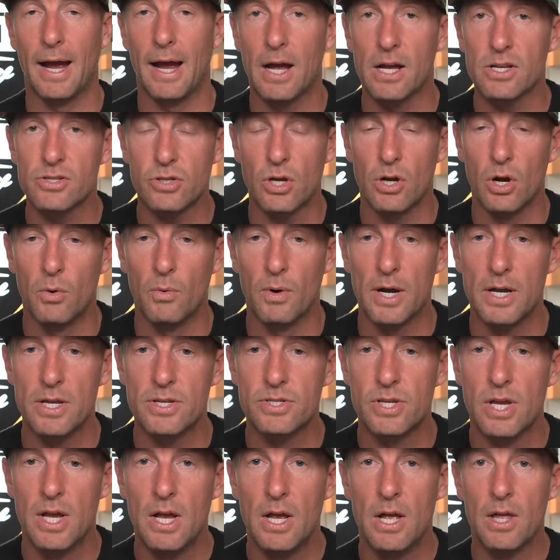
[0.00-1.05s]
As
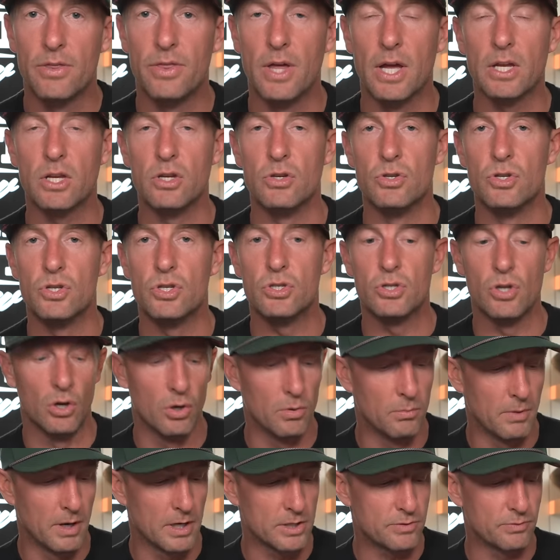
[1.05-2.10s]
always, thank you
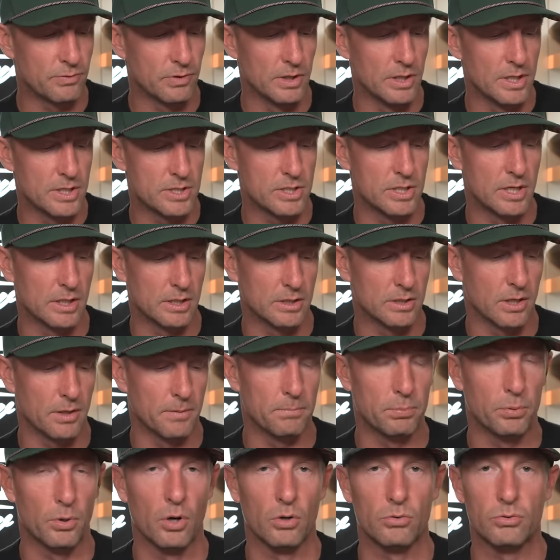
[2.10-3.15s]
so much for listening to
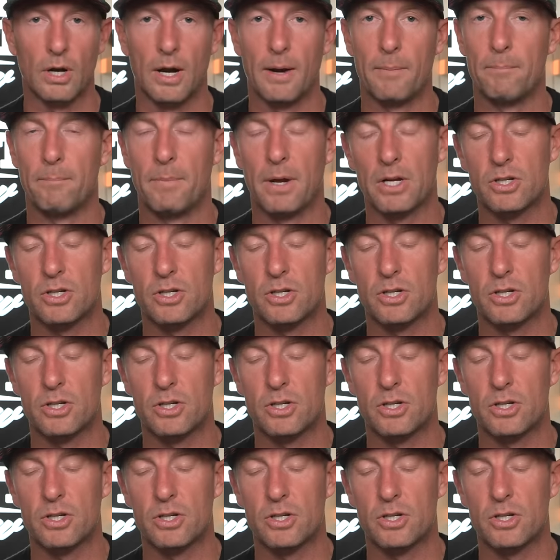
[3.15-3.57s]
the program.